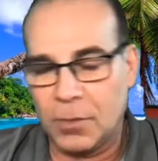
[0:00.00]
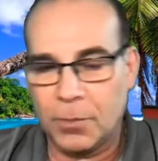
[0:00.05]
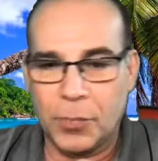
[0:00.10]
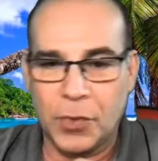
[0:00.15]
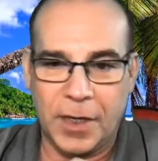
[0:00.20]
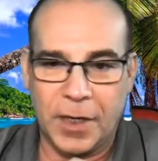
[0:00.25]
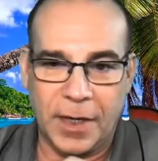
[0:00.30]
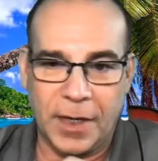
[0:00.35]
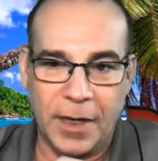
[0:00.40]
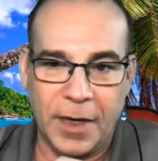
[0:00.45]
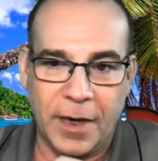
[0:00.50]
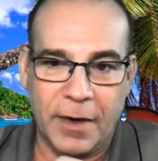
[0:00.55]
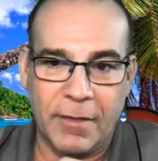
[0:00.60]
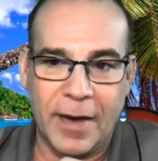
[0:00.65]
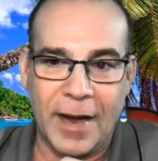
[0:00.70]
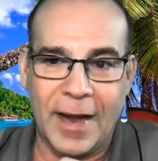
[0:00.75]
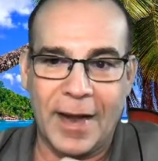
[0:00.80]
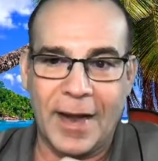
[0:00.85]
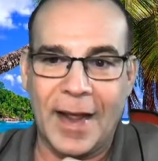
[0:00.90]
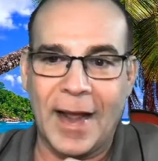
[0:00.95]
put in here
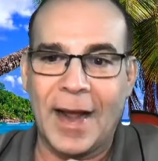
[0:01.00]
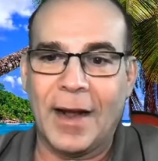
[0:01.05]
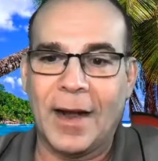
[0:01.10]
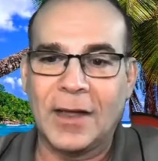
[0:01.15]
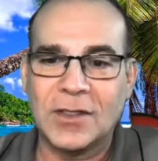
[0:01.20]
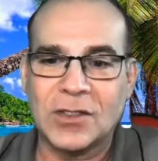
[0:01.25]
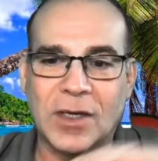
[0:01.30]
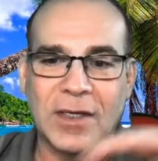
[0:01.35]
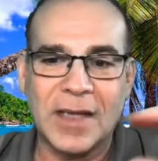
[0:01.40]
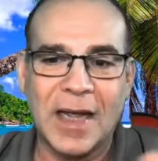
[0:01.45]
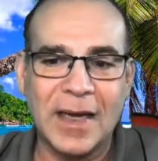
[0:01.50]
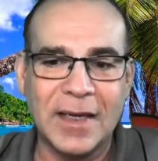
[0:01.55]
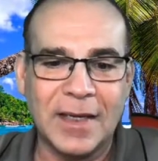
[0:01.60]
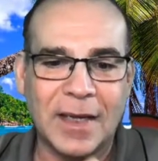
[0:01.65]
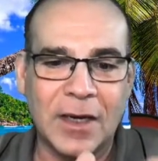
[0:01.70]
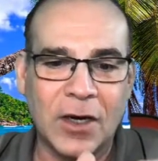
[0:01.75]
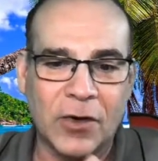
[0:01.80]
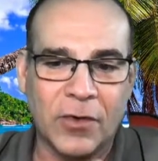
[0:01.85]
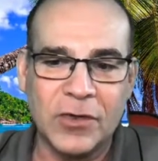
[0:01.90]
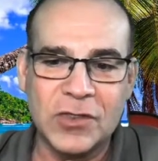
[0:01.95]
and analyze. So I
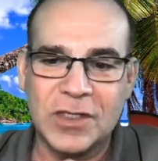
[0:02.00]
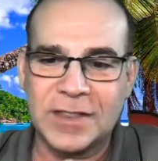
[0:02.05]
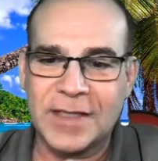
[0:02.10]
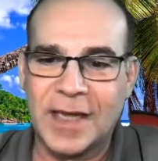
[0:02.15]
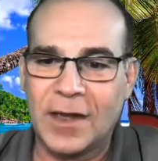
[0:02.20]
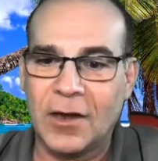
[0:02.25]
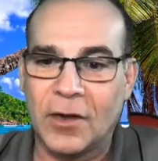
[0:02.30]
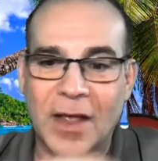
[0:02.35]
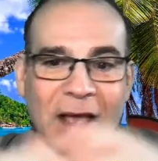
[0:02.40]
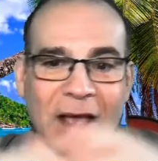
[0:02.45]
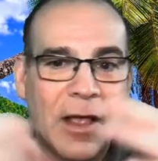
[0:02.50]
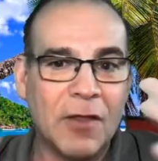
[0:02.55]
encourage you to take a look.